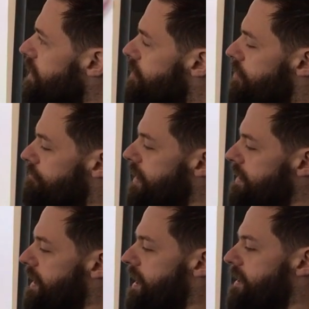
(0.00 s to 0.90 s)
And our
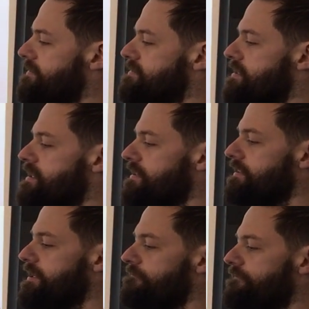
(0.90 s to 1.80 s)
right hand,
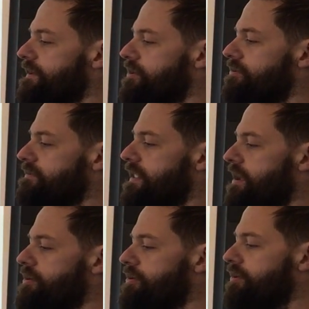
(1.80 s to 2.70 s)
little finger in
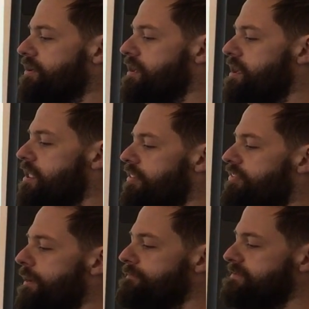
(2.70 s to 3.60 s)
that hook,
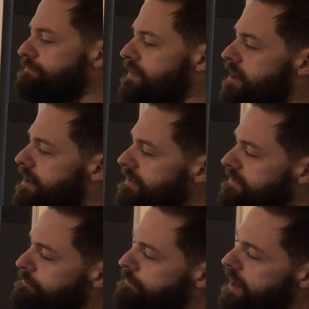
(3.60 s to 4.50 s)
thumbs behind
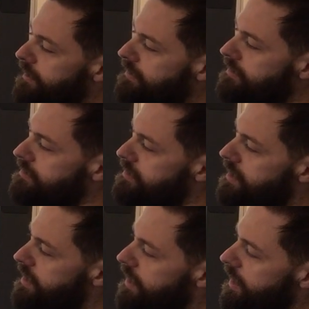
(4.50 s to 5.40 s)
at the back,
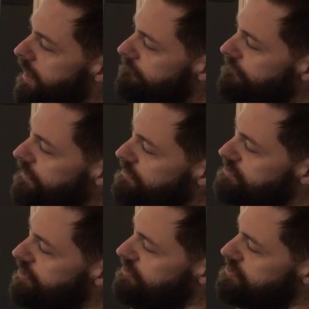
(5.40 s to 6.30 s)
and
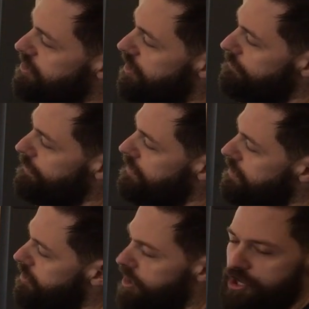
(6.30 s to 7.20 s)
fingers on top.
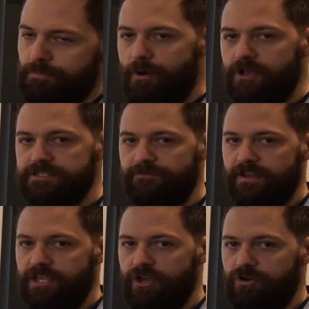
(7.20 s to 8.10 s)
Or you can pause the
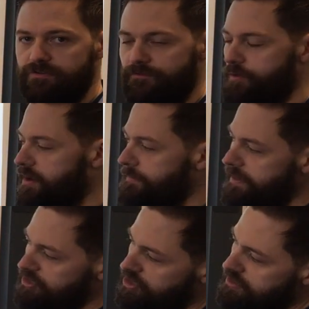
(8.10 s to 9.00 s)
video if you want to
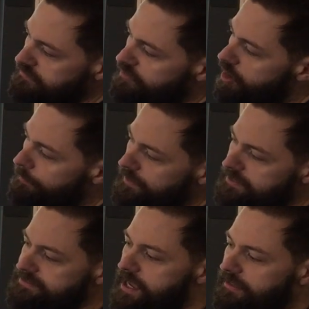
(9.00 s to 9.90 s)
make sure that you've copied
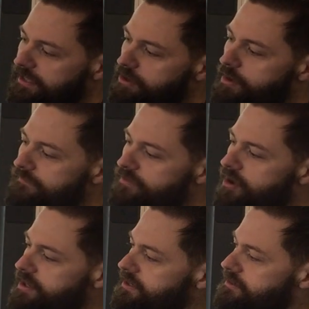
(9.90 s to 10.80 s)
exactly how I've
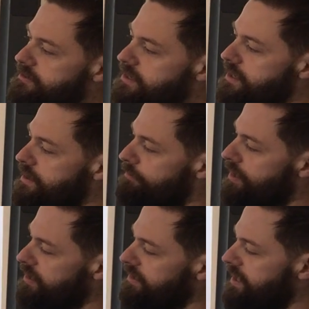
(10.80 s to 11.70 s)
got here.
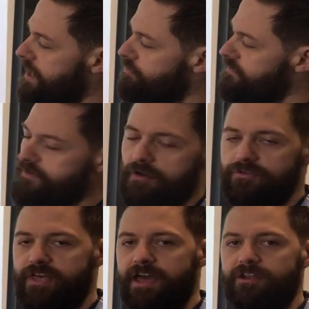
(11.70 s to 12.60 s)
But again, we've
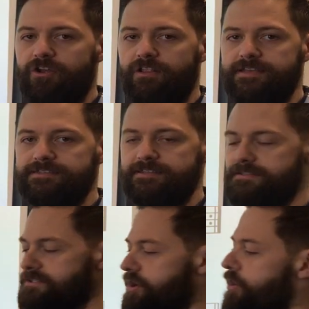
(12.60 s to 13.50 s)
covered that in our
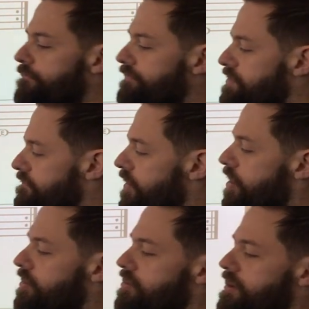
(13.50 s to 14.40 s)
lesson, so hopefully you've
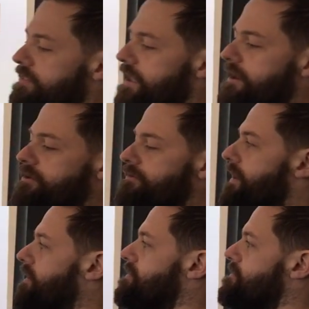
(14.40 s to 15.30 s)
all got that
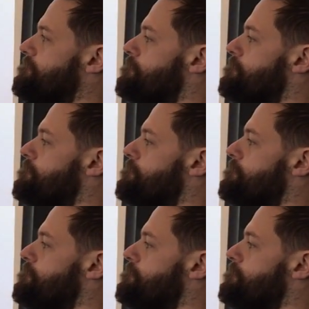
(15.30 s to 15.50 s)
correct.